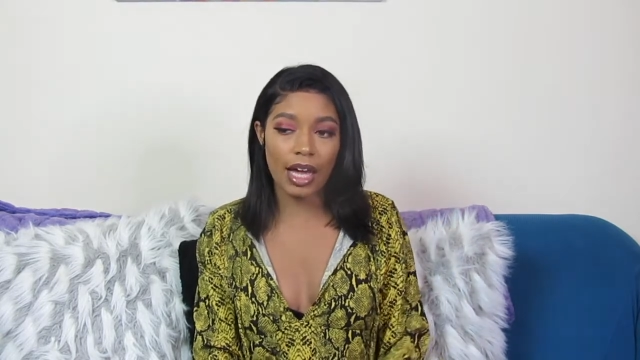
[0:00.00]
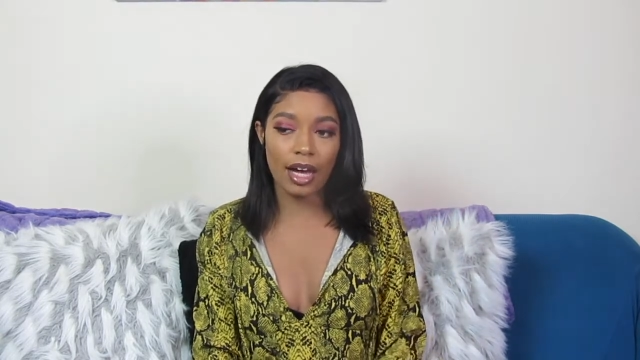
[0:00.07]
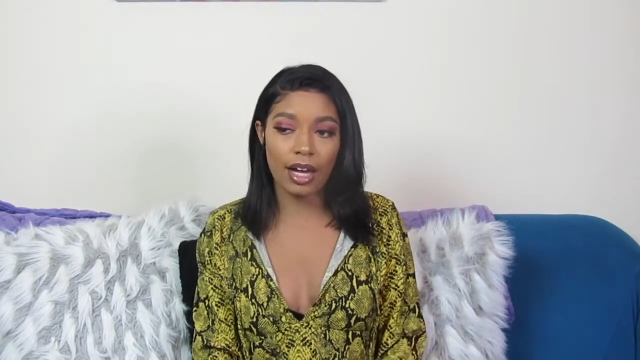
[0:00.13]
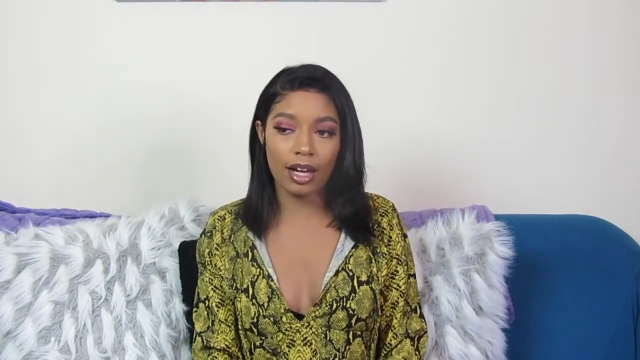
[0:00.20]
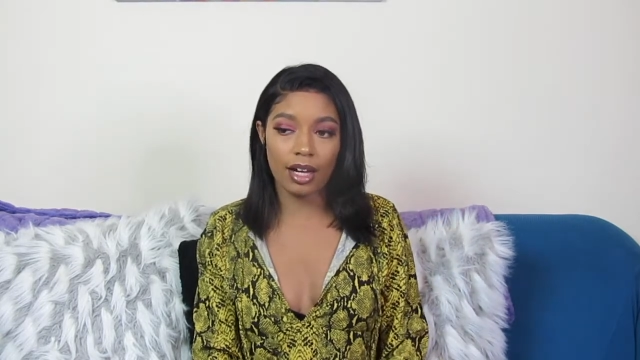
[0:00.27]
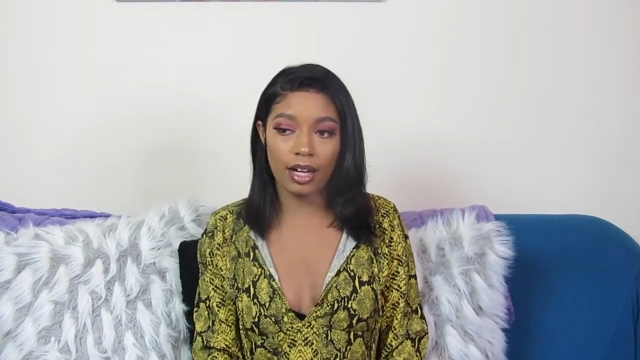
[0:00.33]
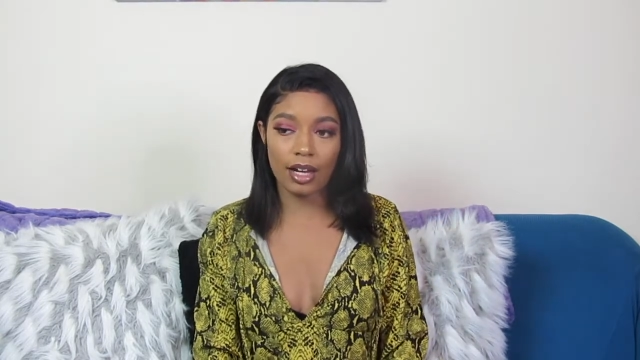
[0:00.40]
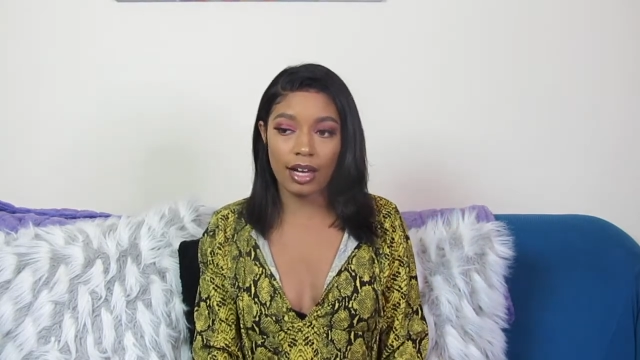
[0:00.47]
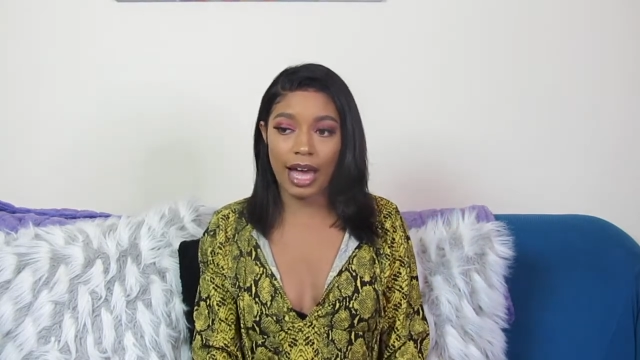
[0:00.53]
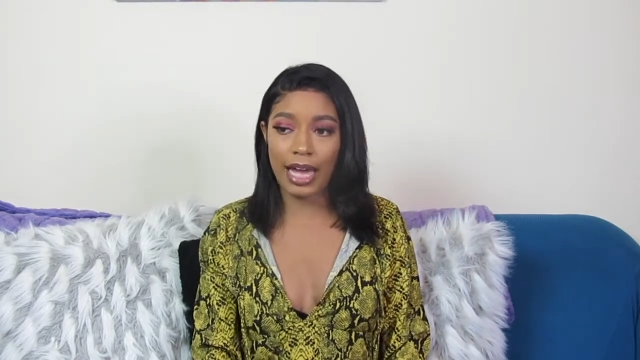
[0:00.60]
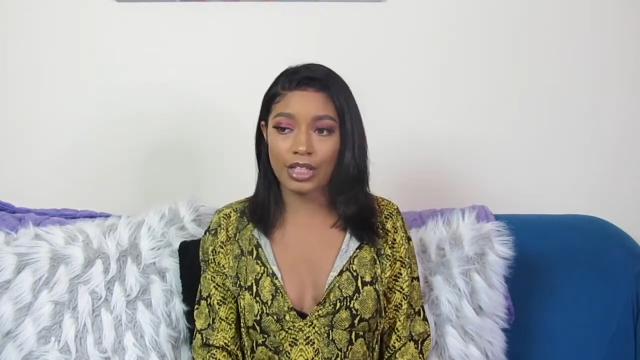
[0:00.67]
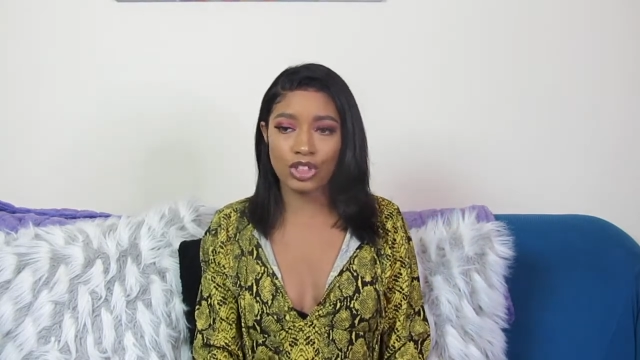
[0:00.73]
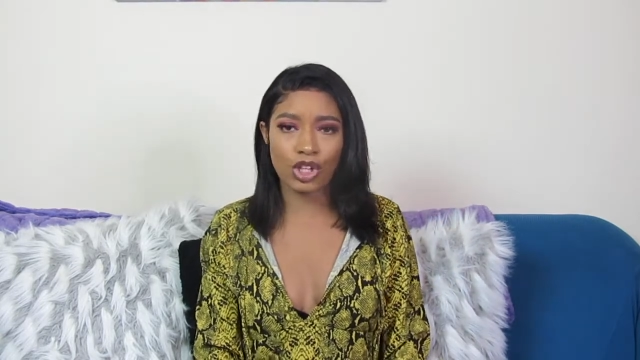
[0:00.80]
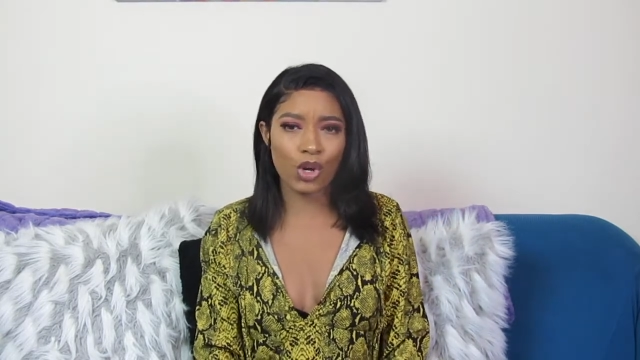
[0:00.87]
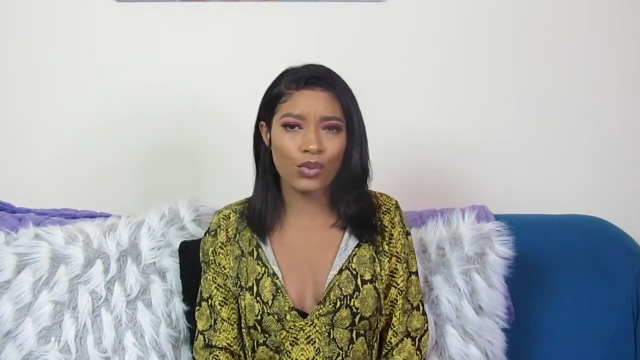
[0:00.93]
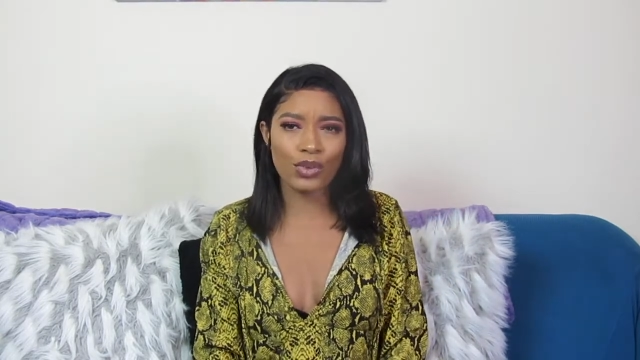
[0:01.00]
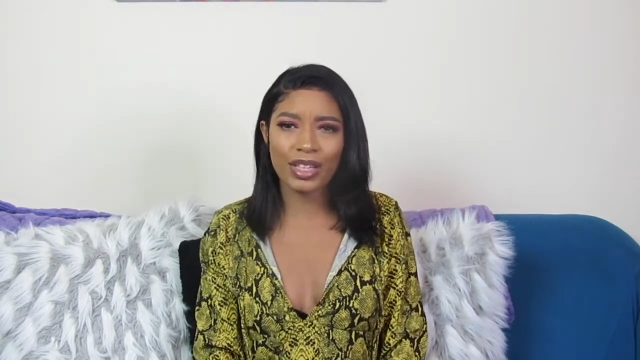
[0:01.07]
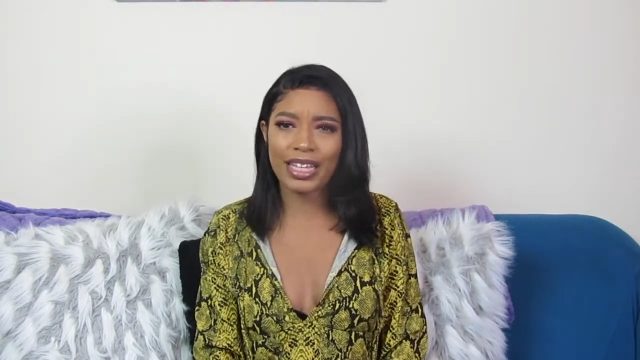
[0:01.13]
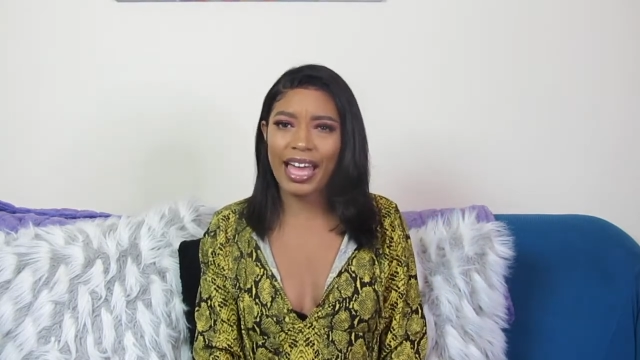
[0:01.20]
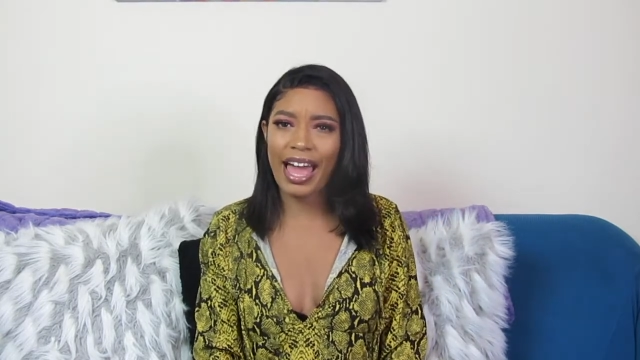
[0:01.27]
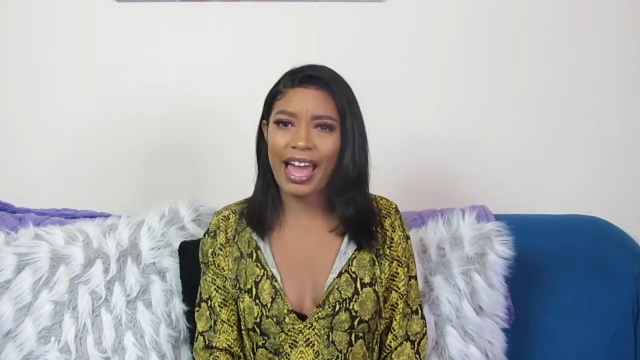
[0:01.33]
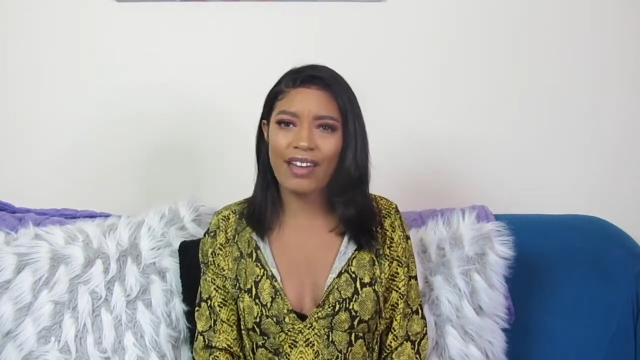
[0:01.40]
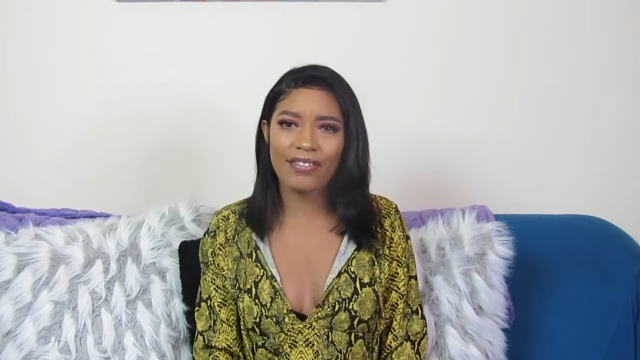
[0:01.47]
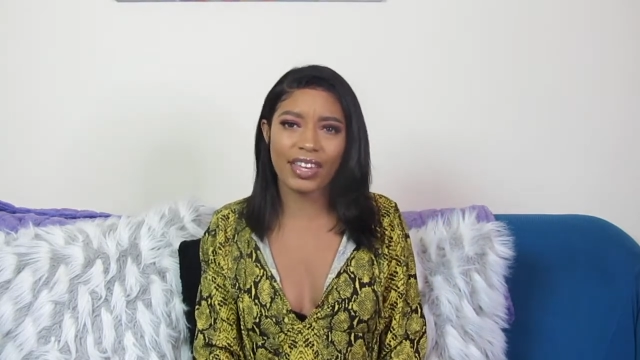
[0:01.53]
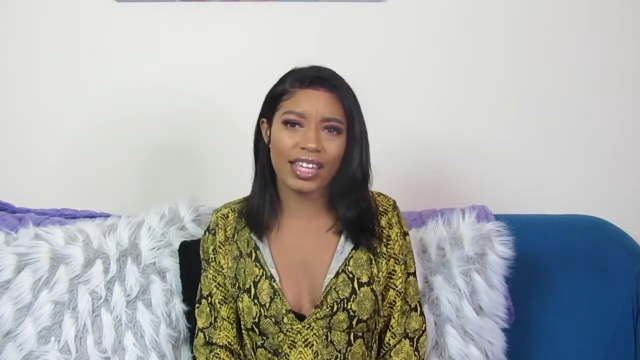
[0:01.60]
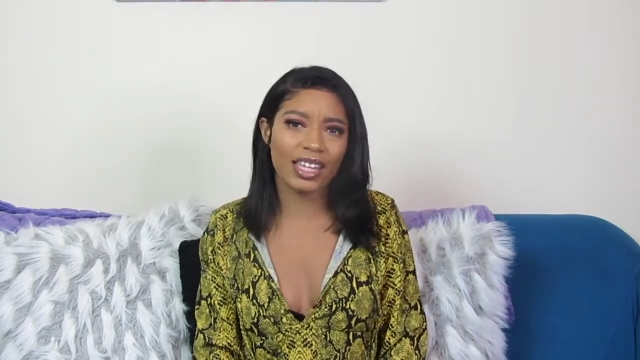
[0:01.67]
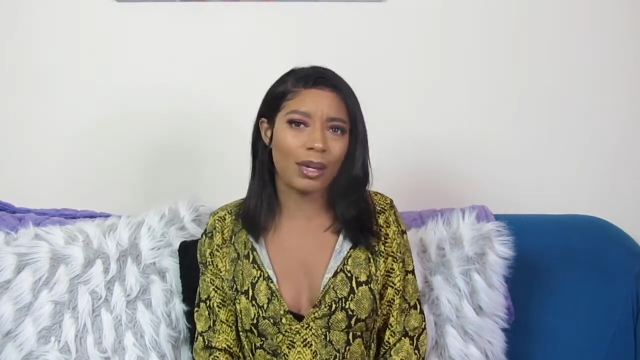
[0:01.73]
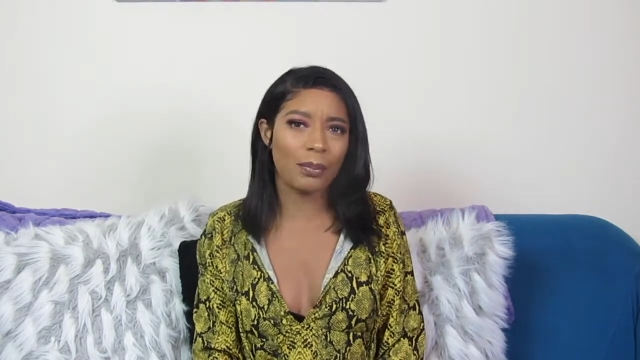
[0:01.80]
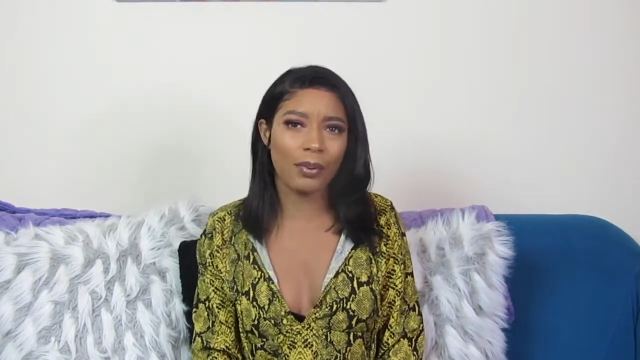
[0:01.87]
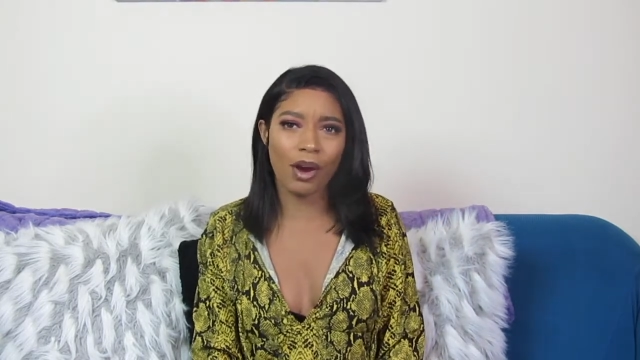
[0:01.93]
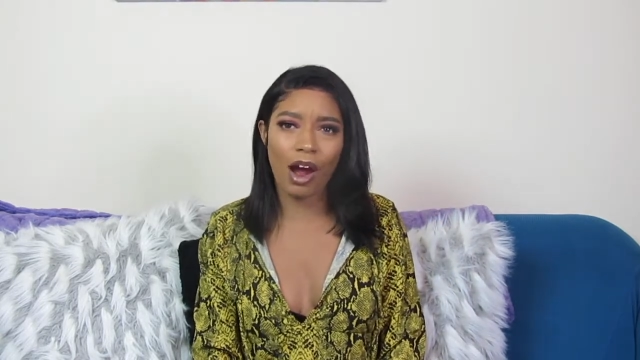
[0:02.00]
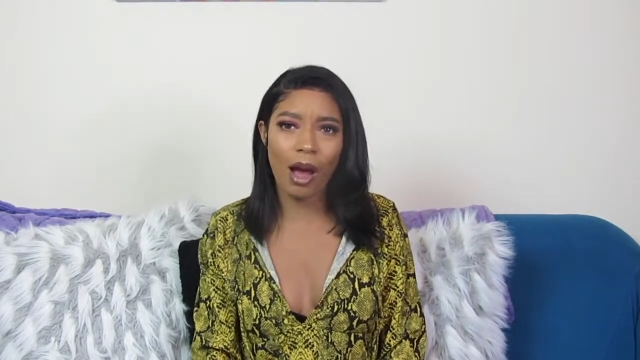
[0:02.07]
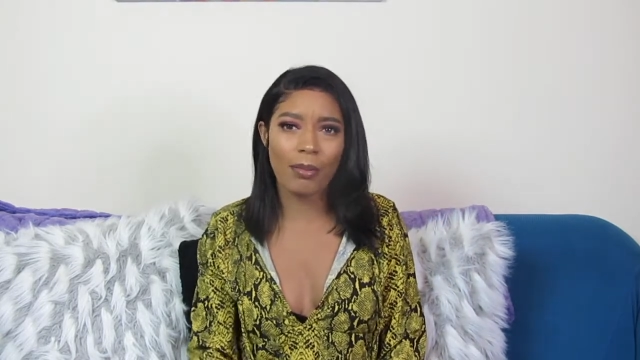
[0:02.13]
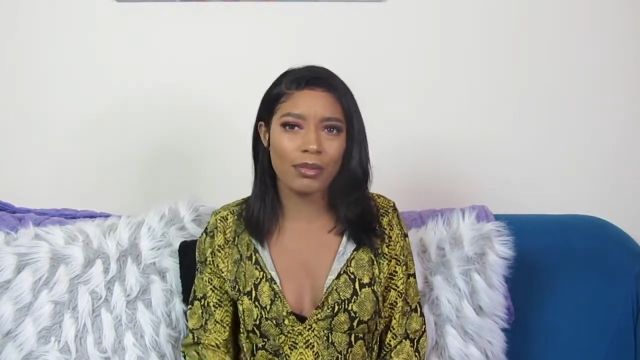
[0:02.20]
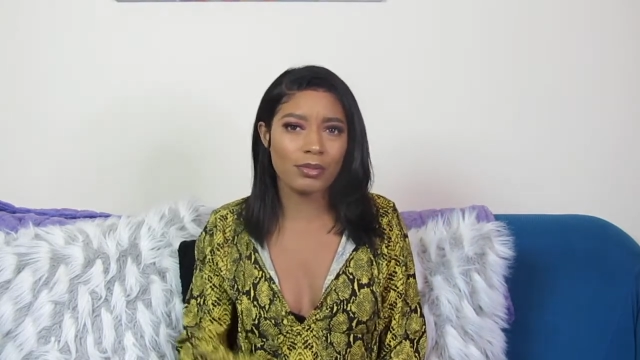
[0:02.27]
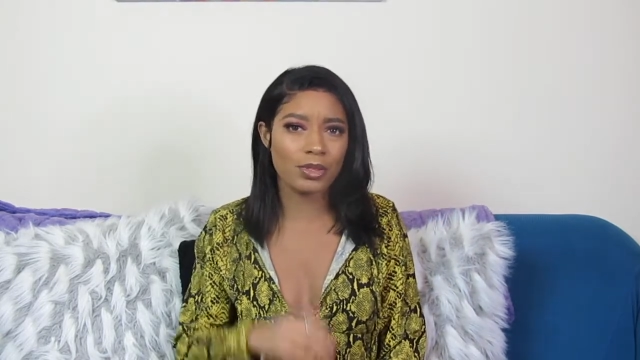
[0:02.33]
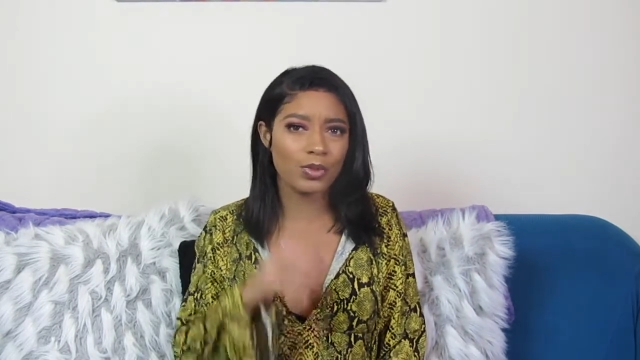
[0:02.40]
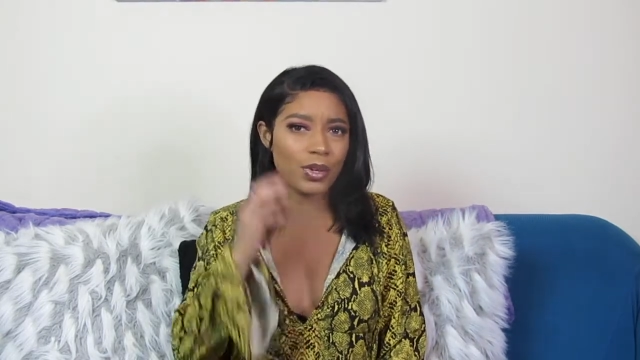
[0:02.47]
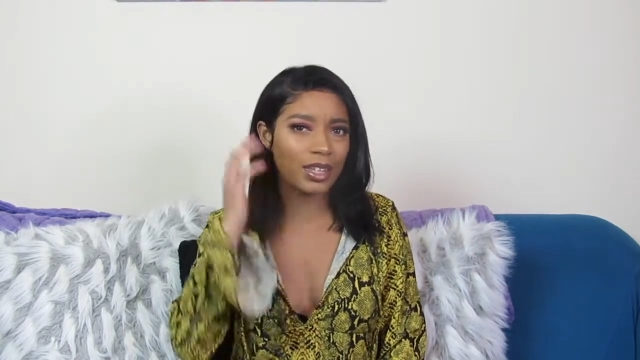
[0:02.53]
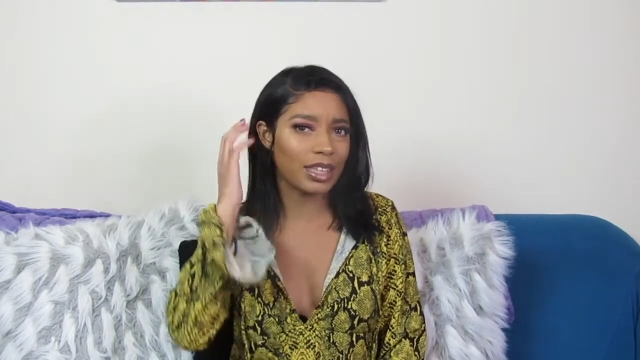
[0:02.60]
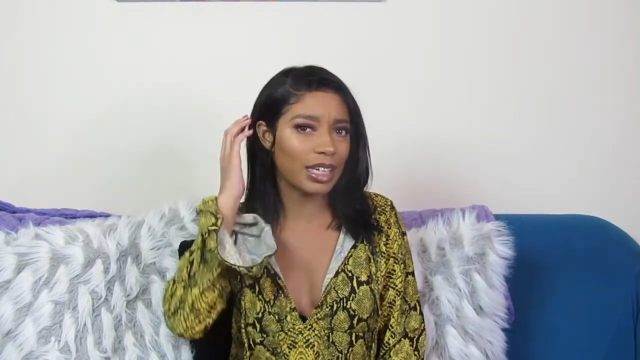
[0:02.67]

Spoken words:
I don't really have any problems with